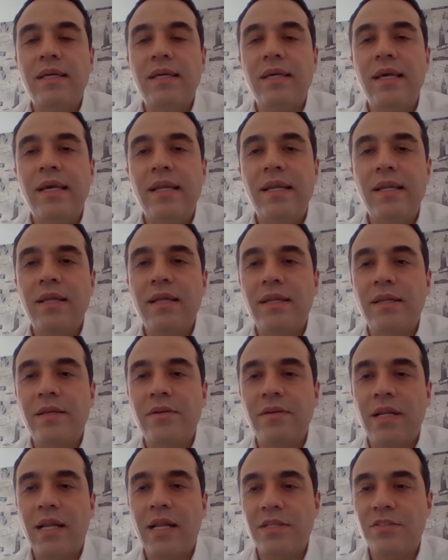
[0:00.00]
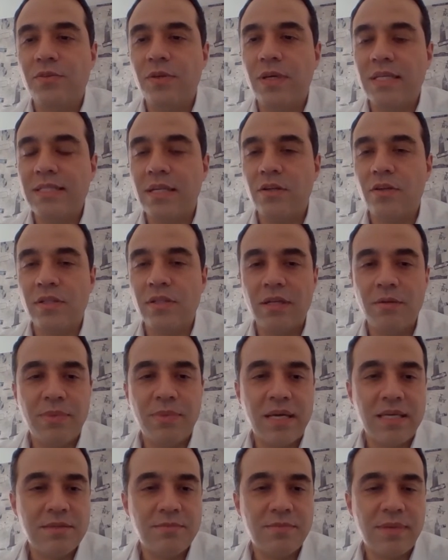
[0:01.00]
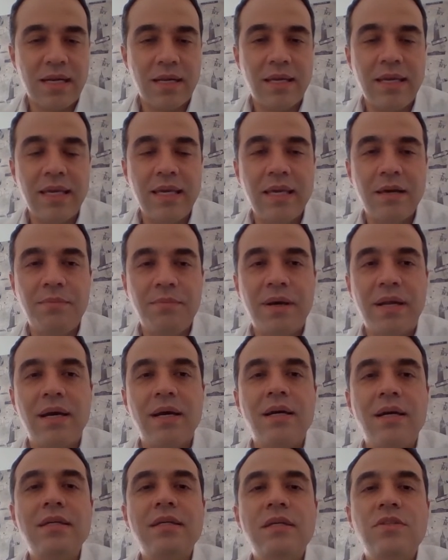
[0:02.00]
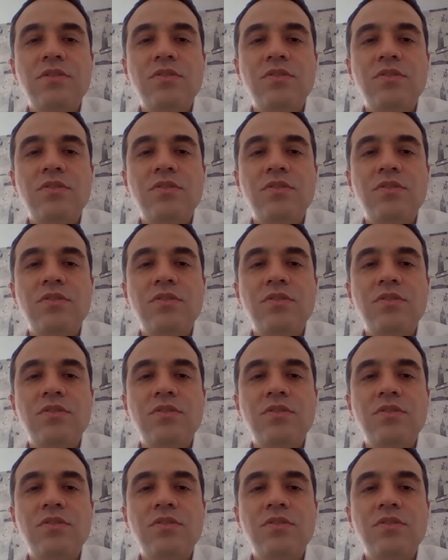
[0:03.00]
should be used for this type of generation.